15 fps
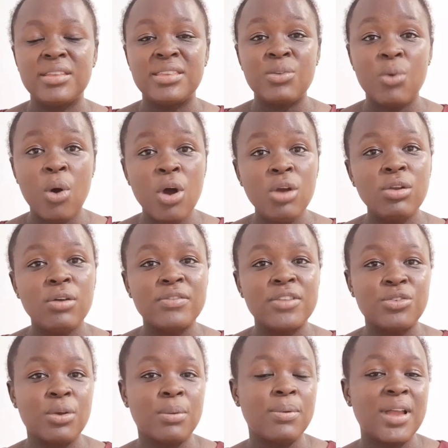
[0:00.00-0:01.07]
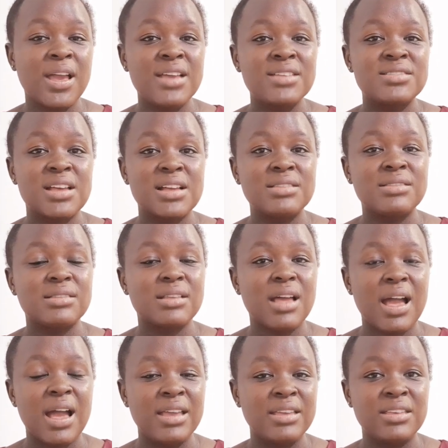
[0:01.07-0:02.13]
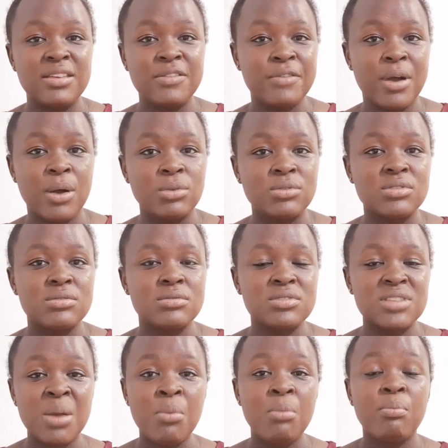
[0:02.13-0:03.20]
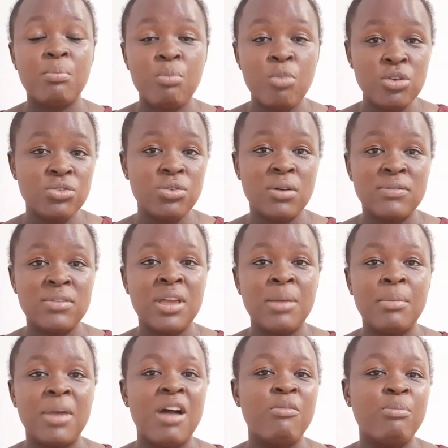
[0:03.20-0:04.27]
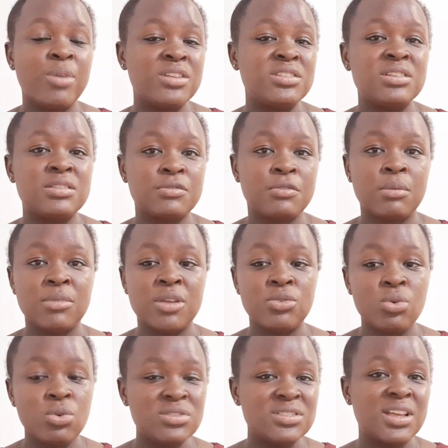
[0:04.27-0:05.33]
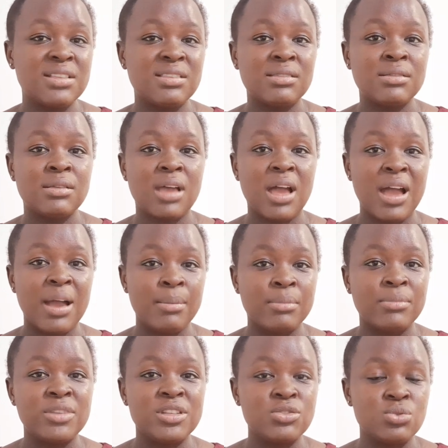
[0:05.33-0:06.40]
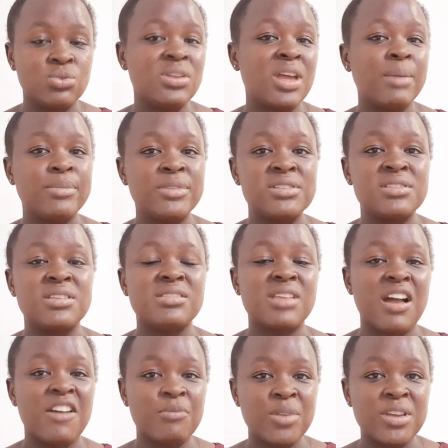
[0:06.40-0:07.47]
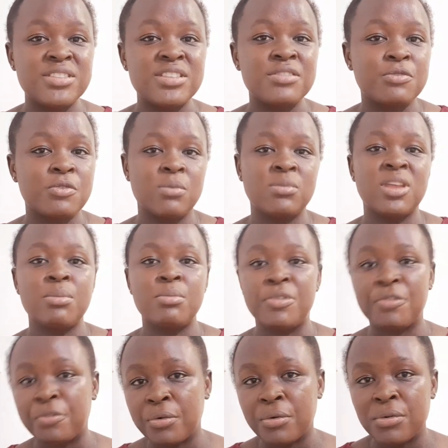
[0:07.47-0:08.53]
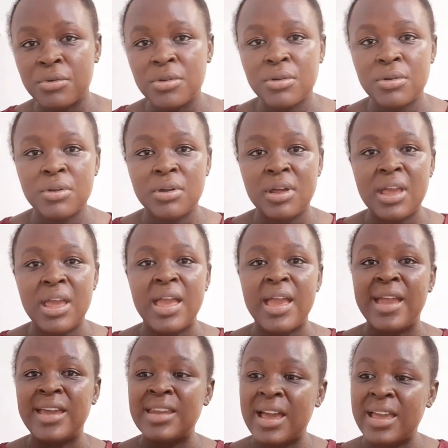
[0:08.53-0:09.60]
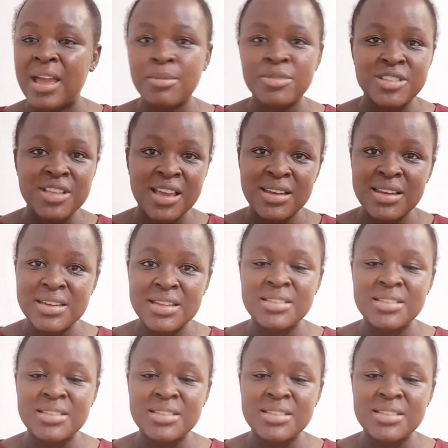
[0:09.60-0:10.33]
All of the suppliers that I give out, most of them I've purchased from them. Those that I'm into that business, I've purchased from them before, and I am selling it